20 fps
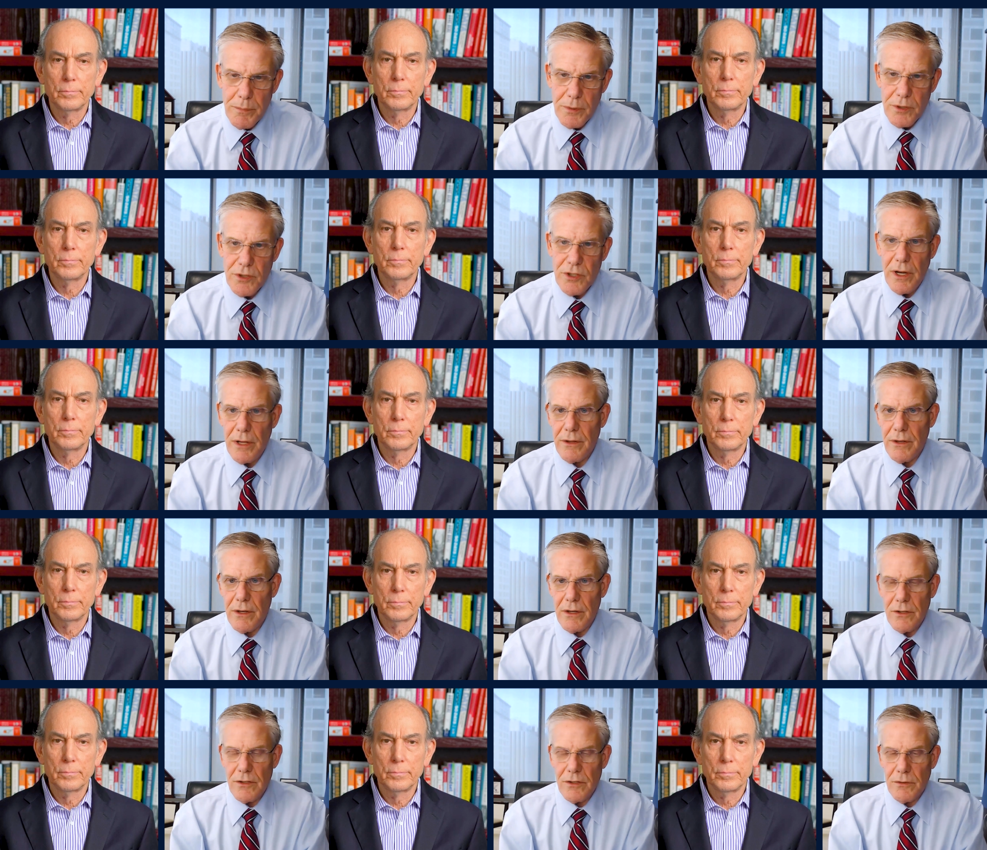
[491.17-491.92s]

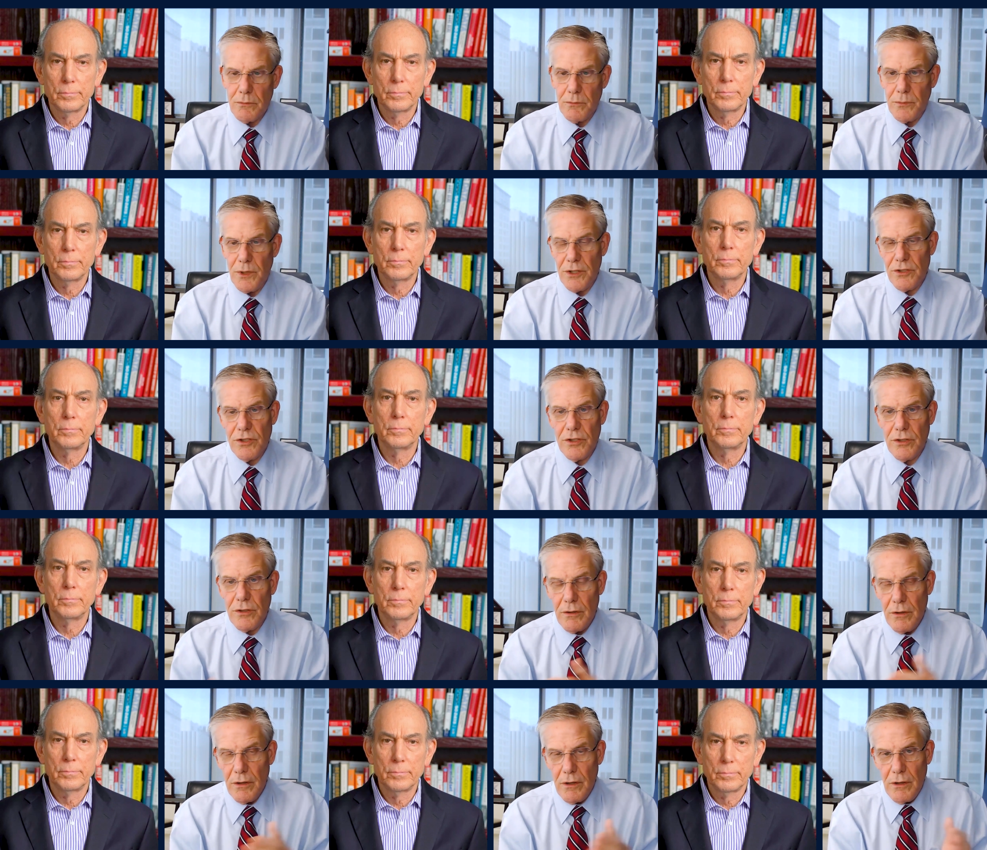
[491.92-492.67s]
Speaker 1: agendas, which
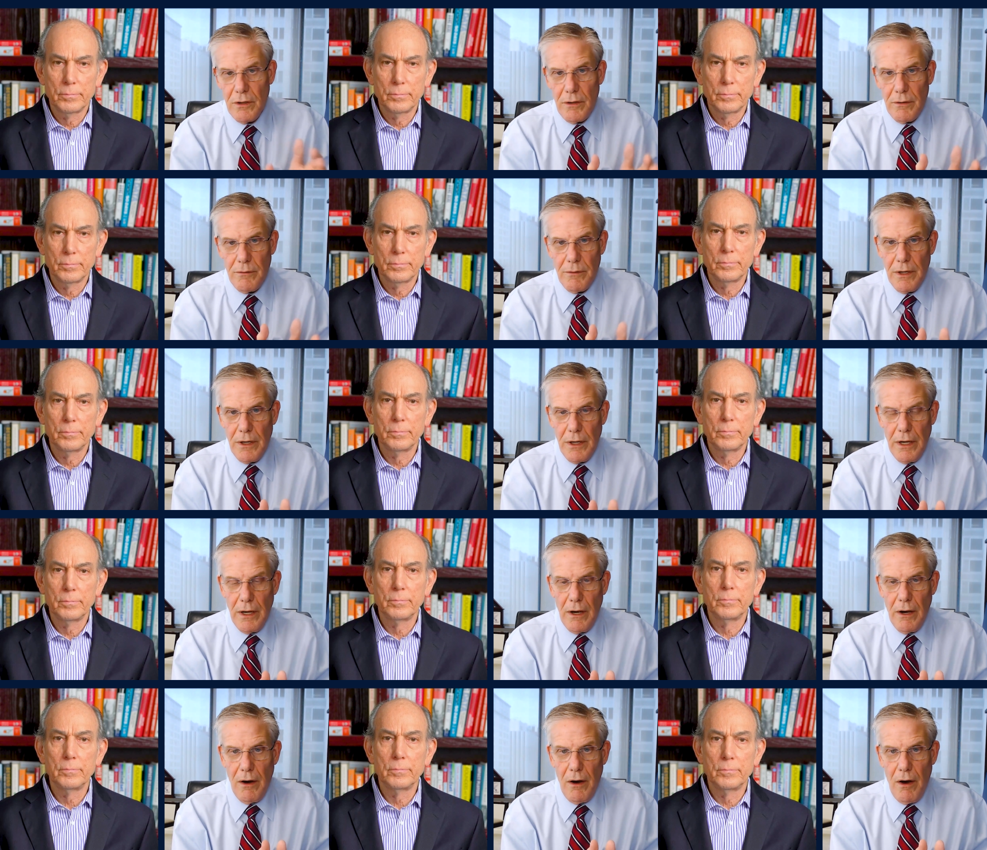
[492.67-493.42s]

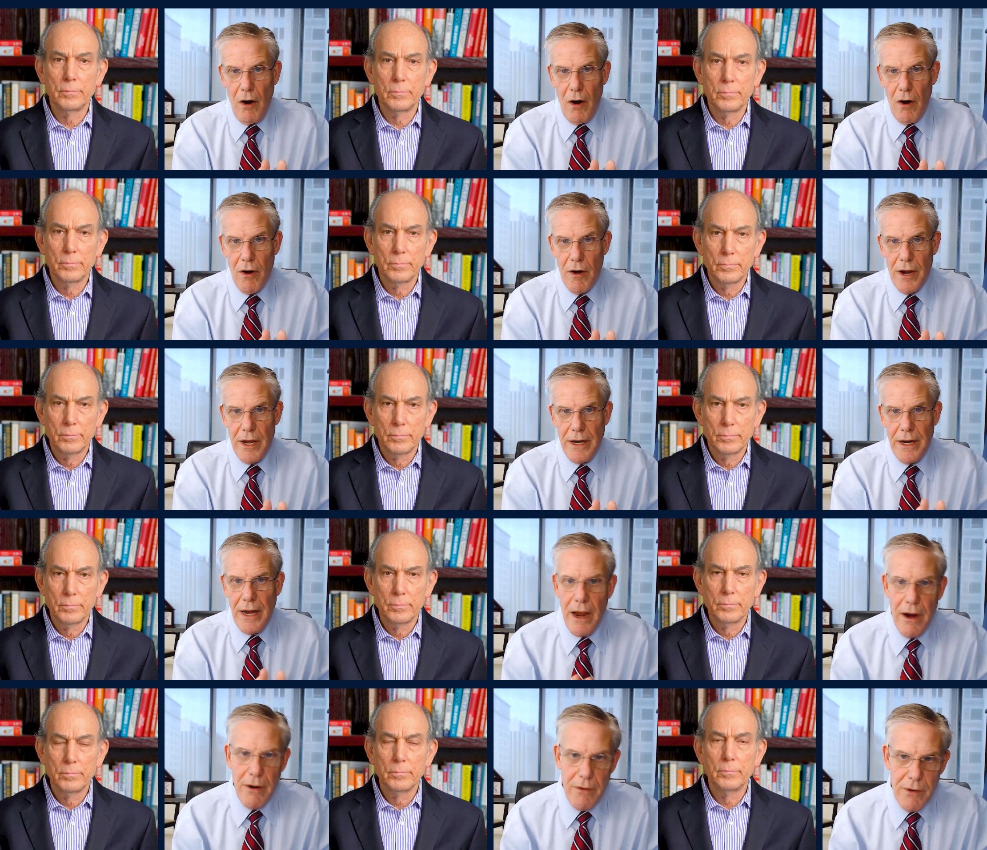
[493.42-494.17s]
are
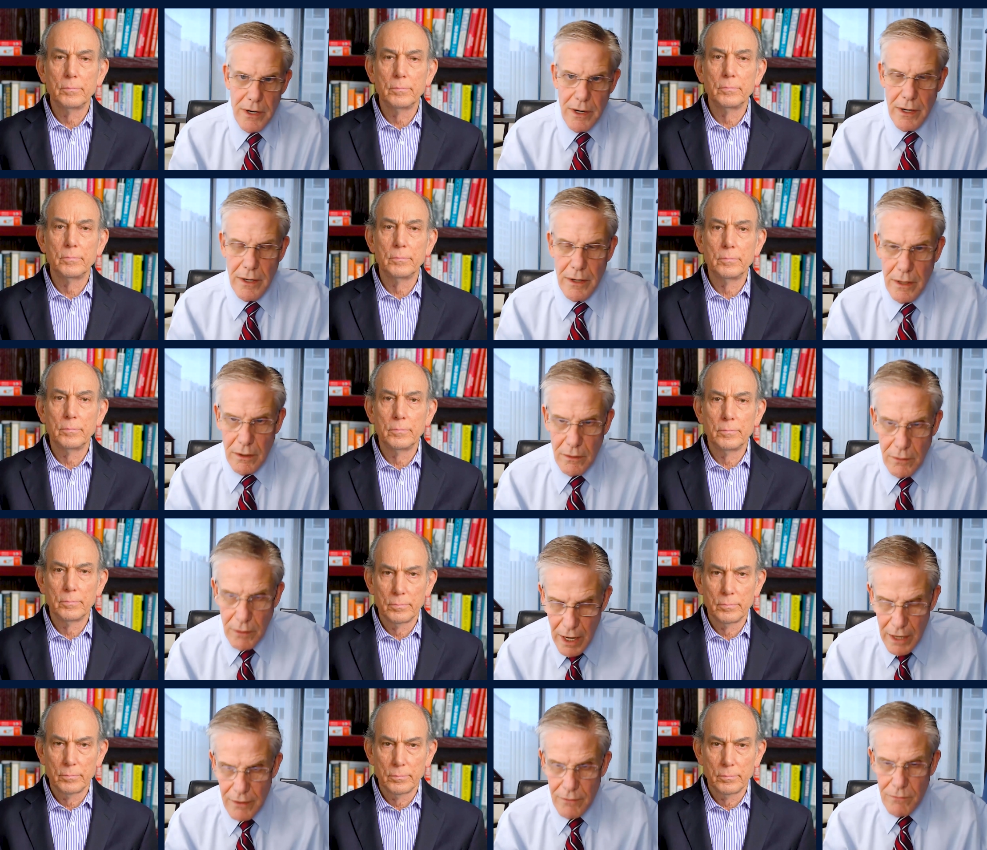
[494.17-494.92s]
inherent in a lot
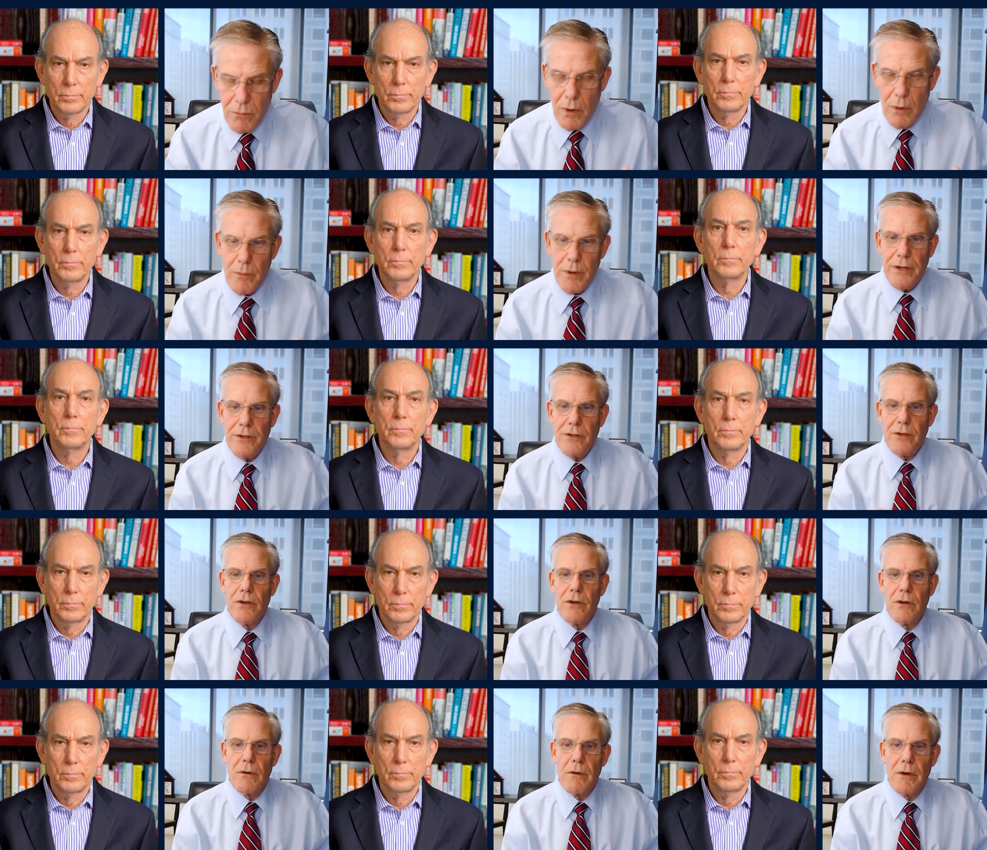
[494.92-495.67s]
of what we
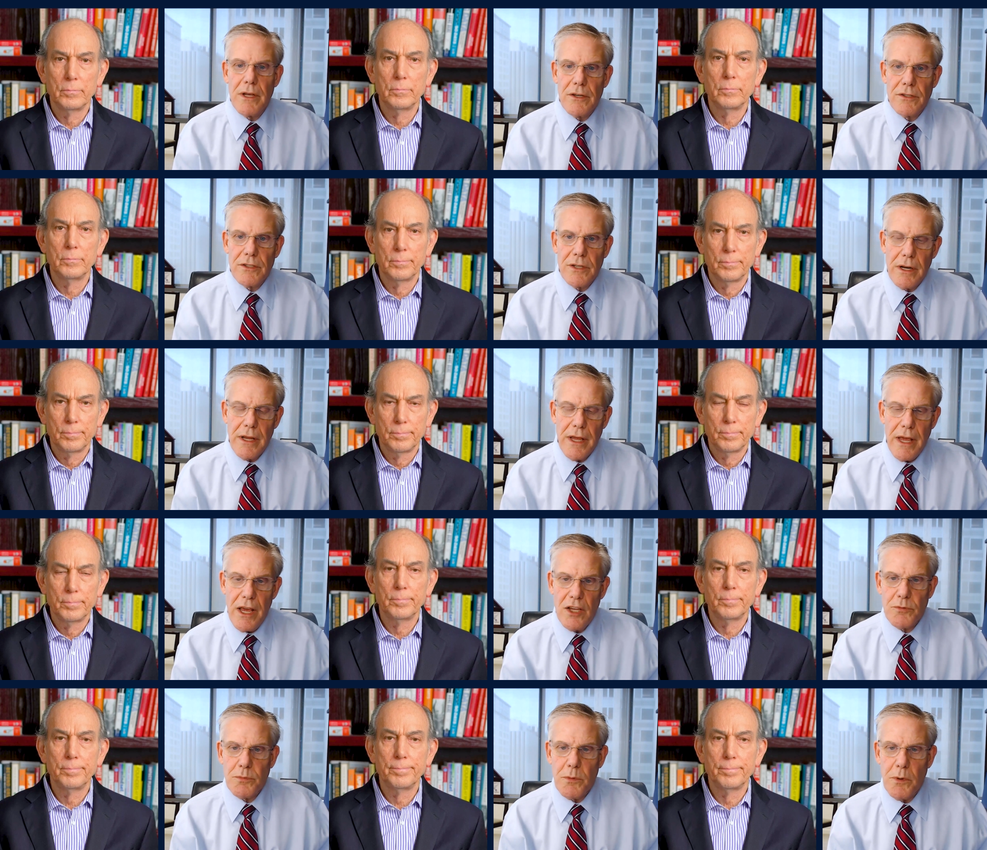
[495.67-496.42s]
do, is
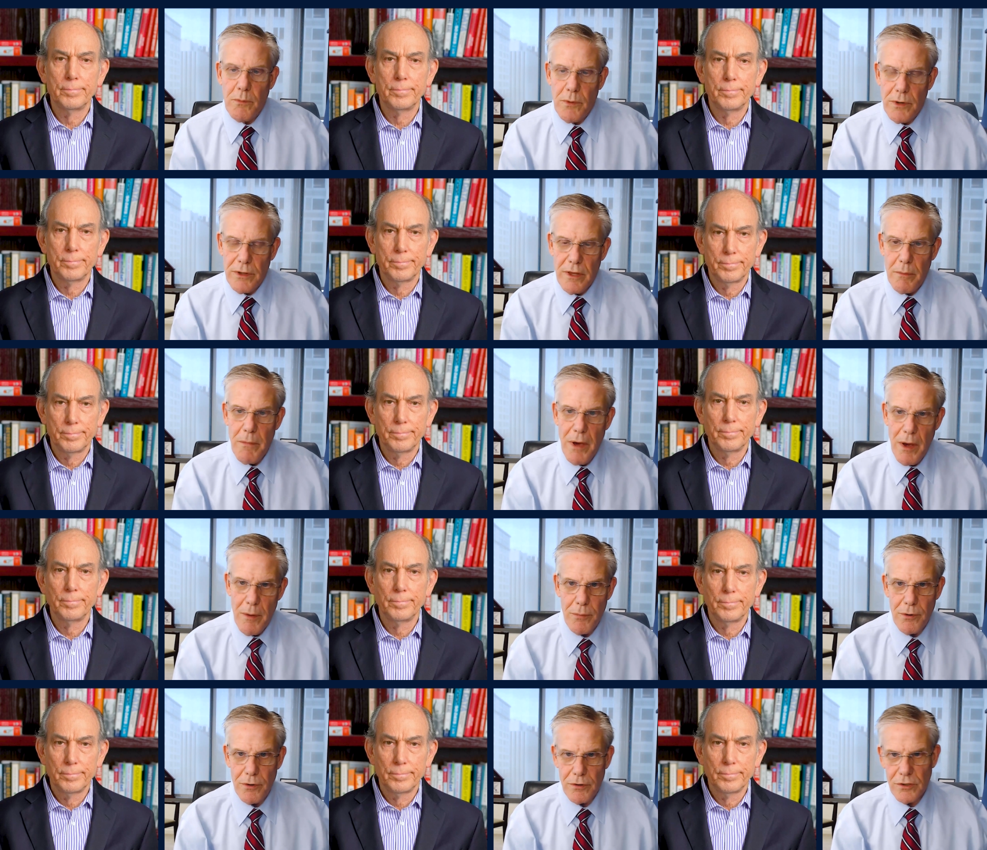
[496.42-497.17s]
engagement with the
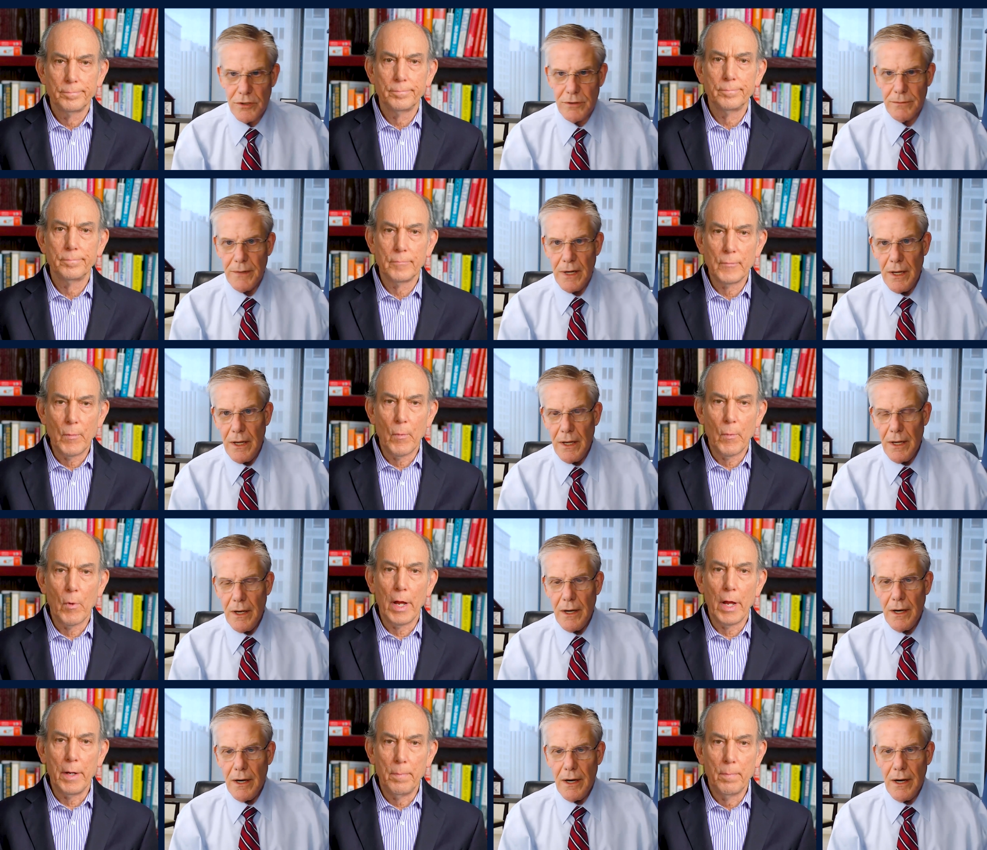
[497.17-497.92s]
members.
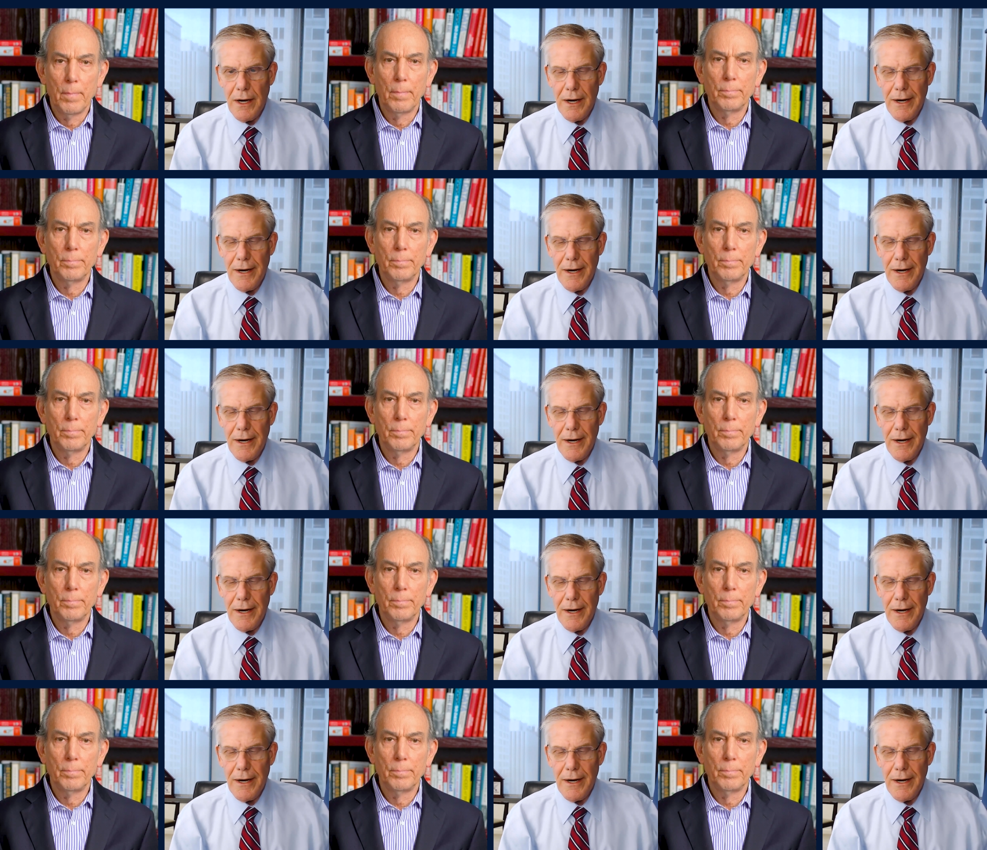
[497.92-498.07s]
Right.